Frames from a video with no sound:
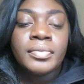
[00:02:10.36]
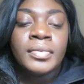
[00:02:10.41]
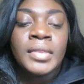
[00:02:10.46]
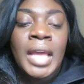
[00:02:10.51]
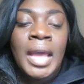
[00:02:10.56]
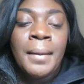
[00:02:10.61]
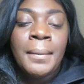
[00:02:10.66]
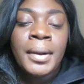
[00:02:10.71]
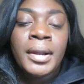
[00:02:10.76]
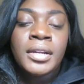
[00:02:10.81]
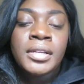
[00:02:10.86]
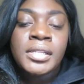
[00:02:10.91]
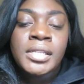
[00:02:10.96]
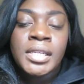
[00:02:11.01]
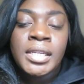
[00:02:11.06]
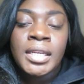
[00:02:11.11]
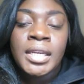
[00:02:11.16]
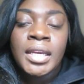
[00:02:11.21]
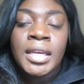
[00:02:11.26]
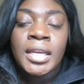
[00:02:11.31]
That
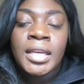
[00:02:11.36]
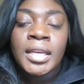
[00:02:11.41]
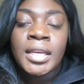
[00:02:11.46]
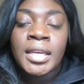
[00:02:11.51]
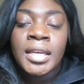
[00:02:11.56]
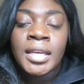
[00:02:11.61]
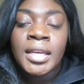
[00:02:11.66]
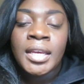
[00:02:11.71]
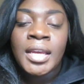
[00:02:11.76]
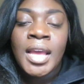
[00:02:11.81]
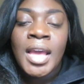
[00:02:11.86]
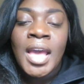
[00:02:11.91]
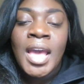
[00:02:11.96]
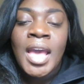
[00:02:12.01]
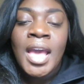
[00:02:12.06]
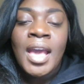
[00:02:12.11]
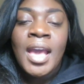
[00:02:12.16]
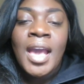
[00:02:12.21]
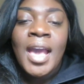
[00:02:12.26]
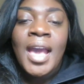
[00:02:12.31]
person
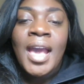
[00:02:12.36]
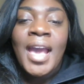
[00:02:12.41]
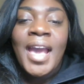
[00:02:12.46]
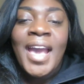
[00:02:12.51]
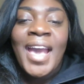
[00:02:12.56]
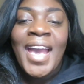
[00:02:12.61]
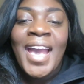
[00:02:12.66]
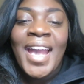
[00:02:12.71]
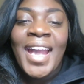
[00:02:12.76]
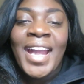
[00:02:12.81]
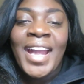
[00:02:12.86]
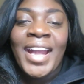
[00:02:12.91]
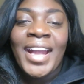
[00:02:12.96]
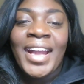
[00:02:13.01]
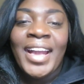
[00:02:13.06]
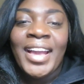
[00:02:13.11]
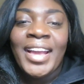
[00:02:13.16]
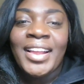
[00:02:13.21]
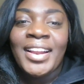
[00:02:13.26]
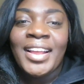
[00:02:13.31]

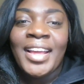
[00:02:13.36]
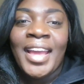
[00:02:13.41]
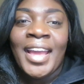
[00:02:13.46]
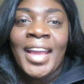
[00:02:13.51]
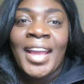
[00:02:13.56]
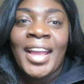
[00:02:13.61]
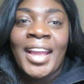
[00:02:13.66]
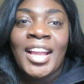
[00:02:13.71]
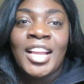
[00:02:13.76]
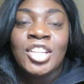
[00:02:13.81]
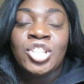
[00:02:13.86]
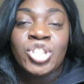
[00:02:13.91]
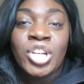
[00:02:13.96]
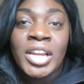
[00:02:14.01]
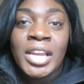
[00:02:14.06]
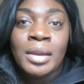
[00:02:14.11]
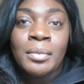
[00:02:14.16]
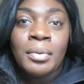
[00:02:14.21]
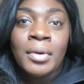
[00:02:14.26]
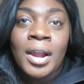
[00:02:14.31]
had a
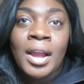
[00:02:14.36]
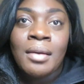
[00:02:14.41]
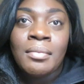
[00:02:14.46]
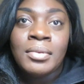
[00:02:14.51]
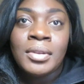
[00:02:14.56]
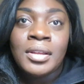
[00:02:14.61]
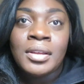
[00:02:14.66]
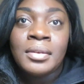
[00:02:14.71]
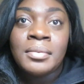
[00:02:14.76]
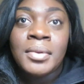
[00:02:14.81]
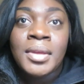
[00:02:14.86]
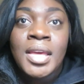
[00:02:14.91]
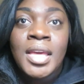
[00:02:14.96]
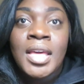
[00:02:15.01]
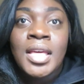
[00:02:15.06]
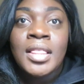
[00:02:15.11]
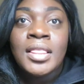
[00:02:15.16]
drinking problem.